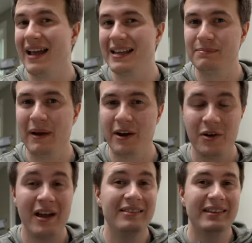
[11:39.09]
is
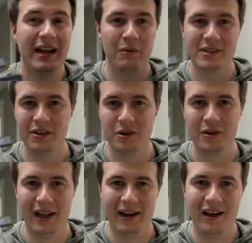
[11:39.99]
better. That wasn't the
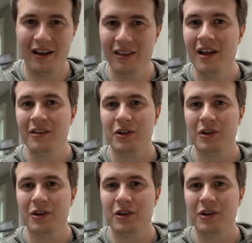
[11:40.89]
goal at all.